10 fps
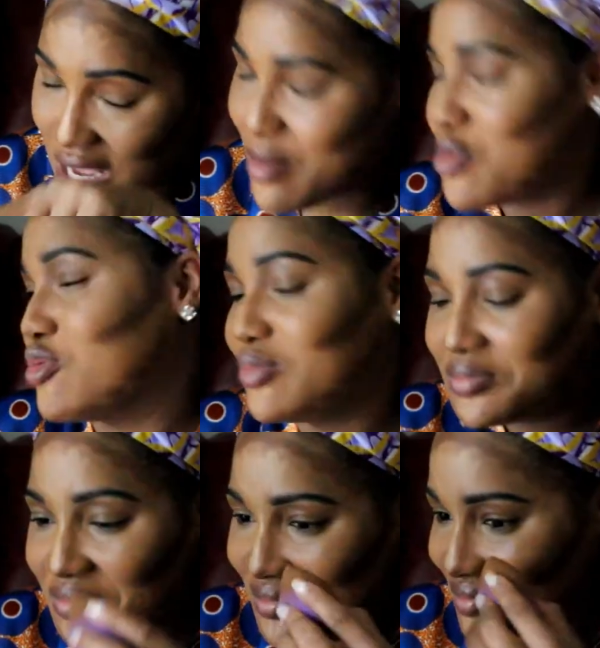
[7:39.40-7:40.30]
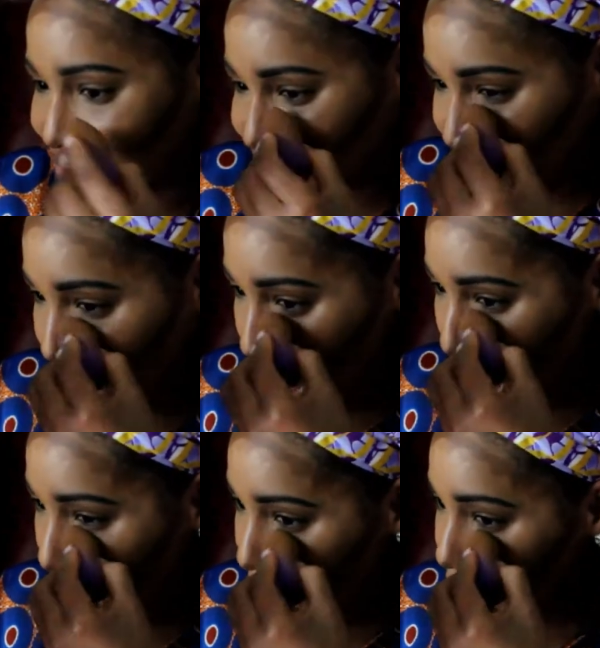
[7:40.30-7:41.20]
amo.
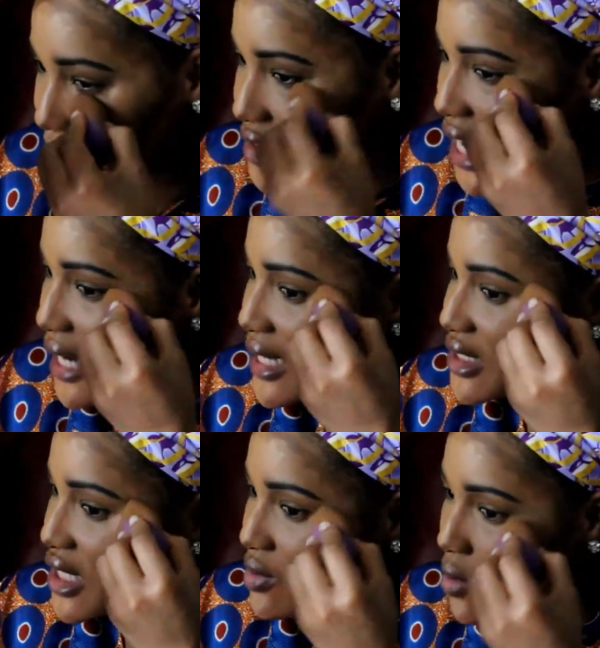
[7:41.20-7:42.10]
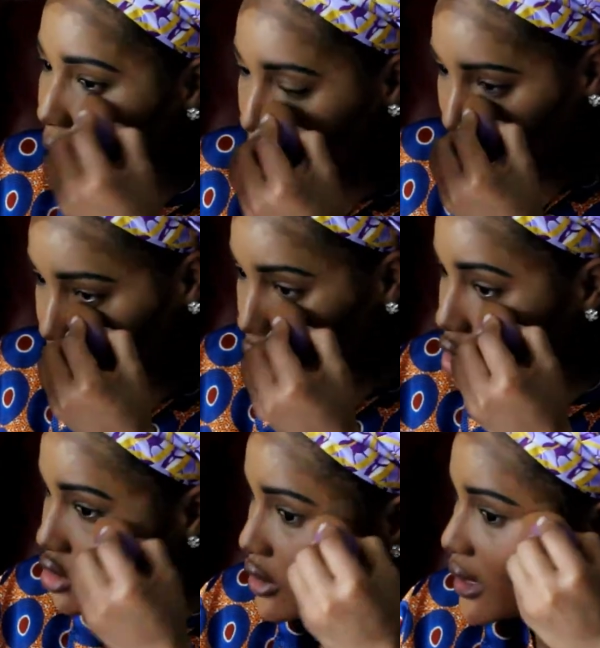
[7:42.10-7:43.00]
Challenge no Togo
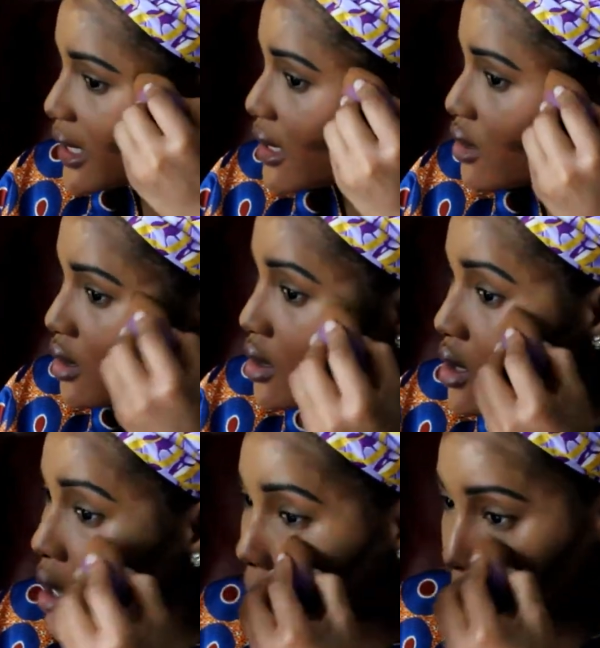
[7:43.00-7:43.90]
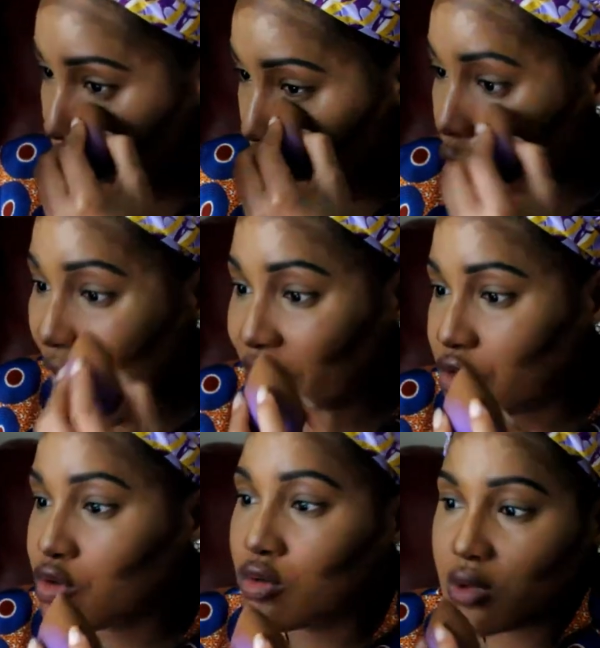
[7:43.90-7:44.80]
Togeki go have
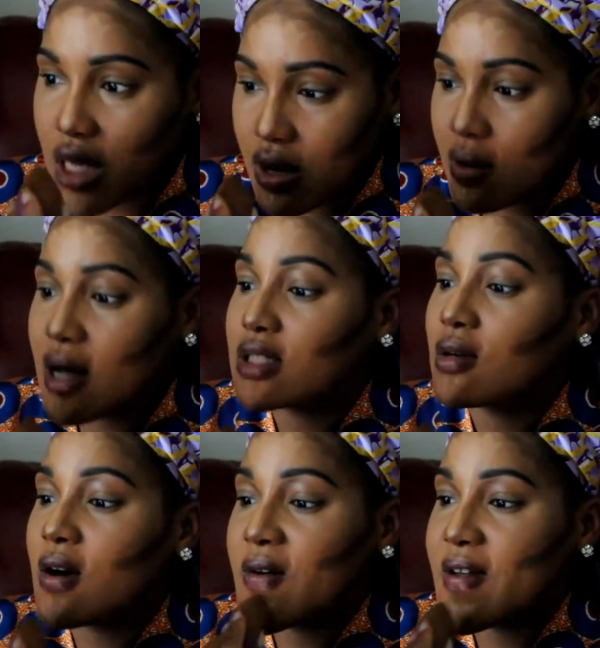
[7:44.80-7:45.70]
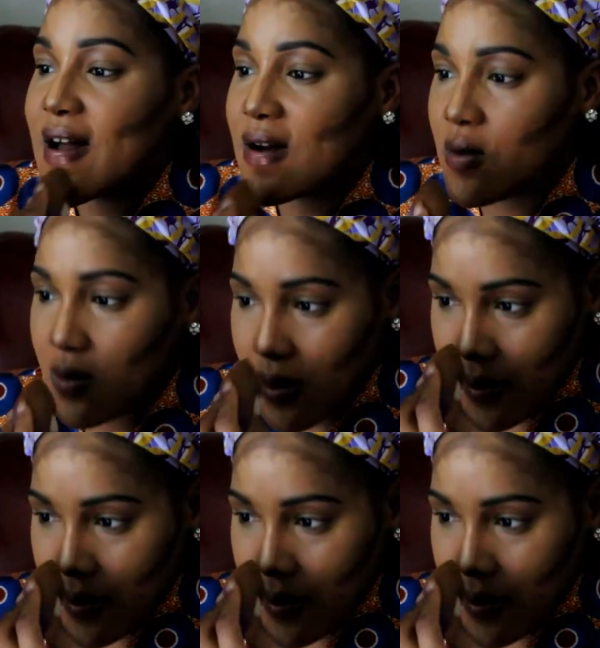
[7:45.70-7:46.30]
YouTube channel. I challenge ni alo.